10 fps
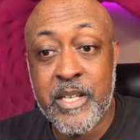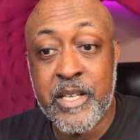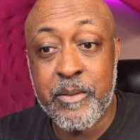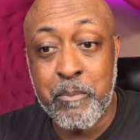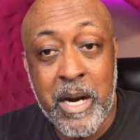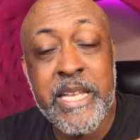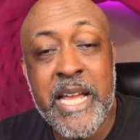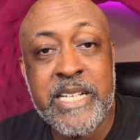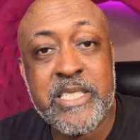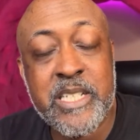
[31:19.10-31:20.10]
money
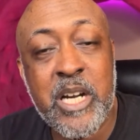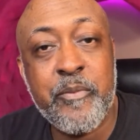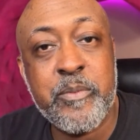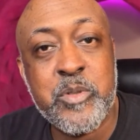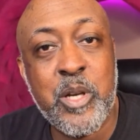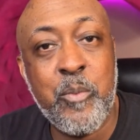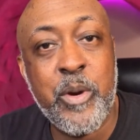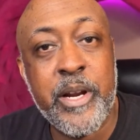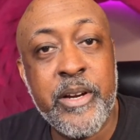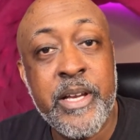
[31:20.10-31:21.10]
has to come from
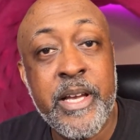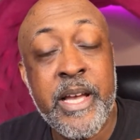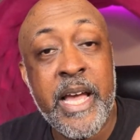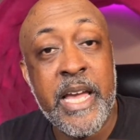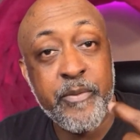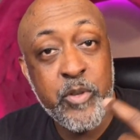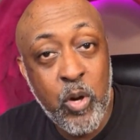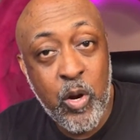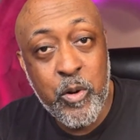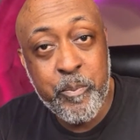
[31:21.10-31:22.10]
somewhere, and if you
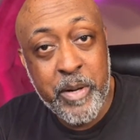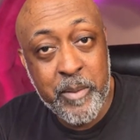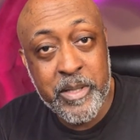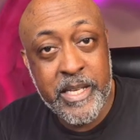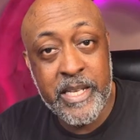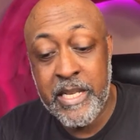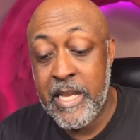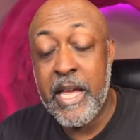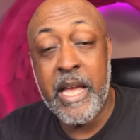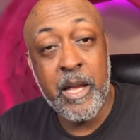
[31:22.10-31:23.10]
are a Republican
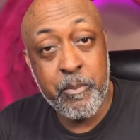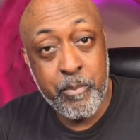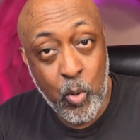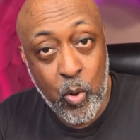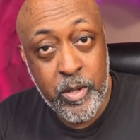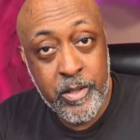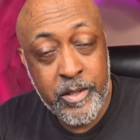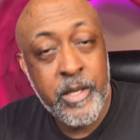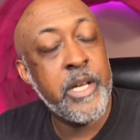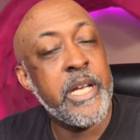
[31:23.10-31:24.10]
and poor,
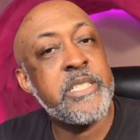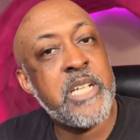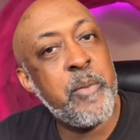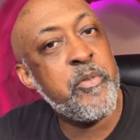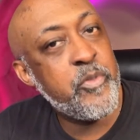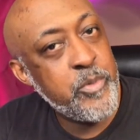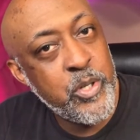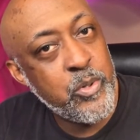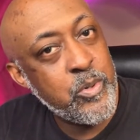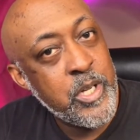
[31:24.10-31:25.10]
it's coming from
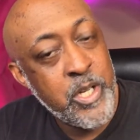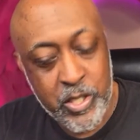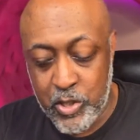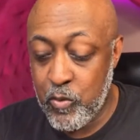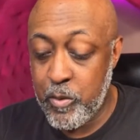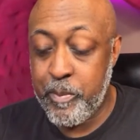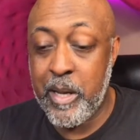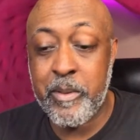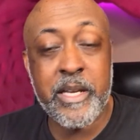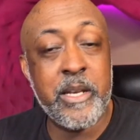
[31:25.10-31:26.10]
you. You're a
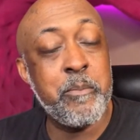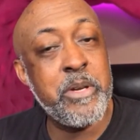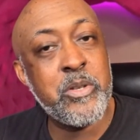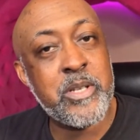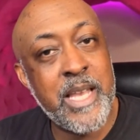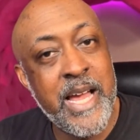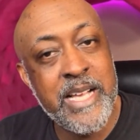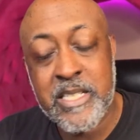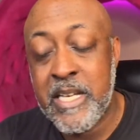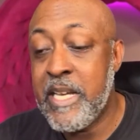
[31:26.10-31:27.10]
Republican and middle
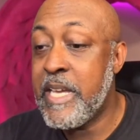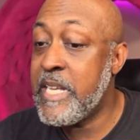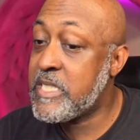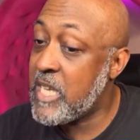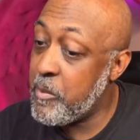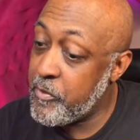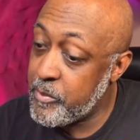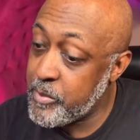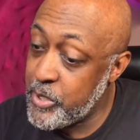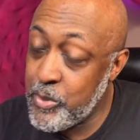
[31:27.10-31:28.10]
class, it's coming from
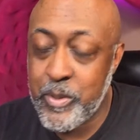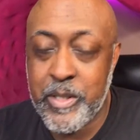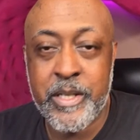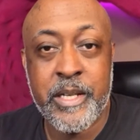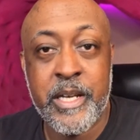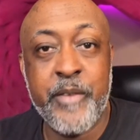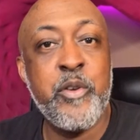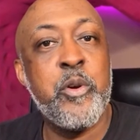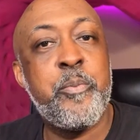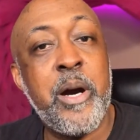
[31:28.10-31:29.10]
you. If you're
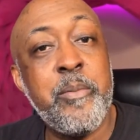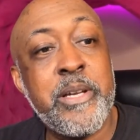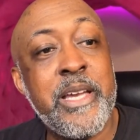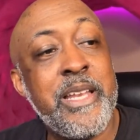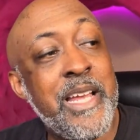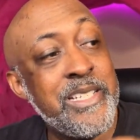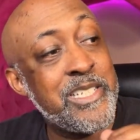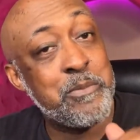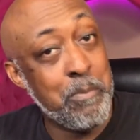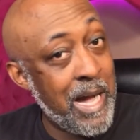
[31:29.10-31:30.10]
a Republican and
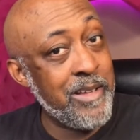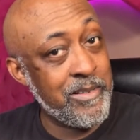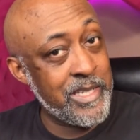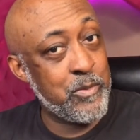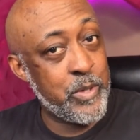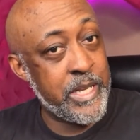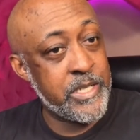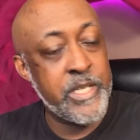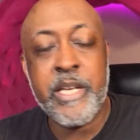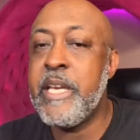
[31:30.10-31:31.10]
just mildly rich,
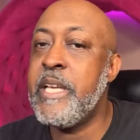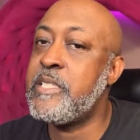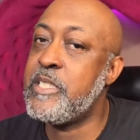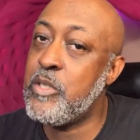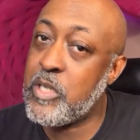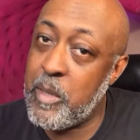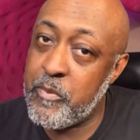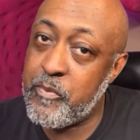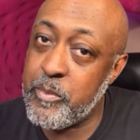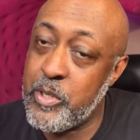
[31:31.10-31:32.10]
it's still coming
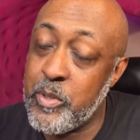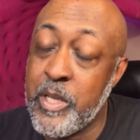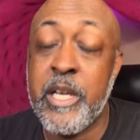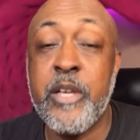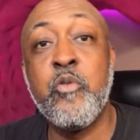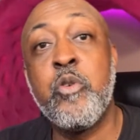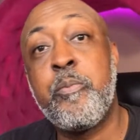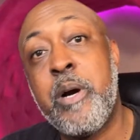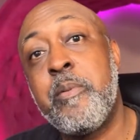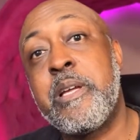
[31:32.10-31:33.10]
from you. You're a
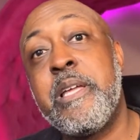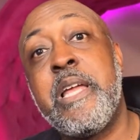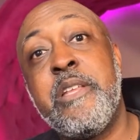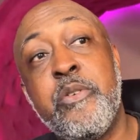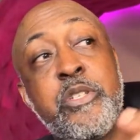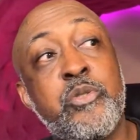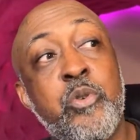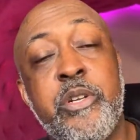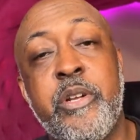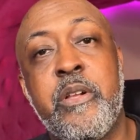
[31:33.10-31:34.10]
Republican and you're
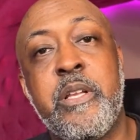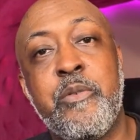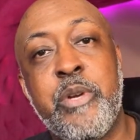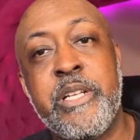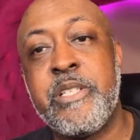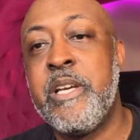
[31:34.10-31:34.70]
extraordinarily rich,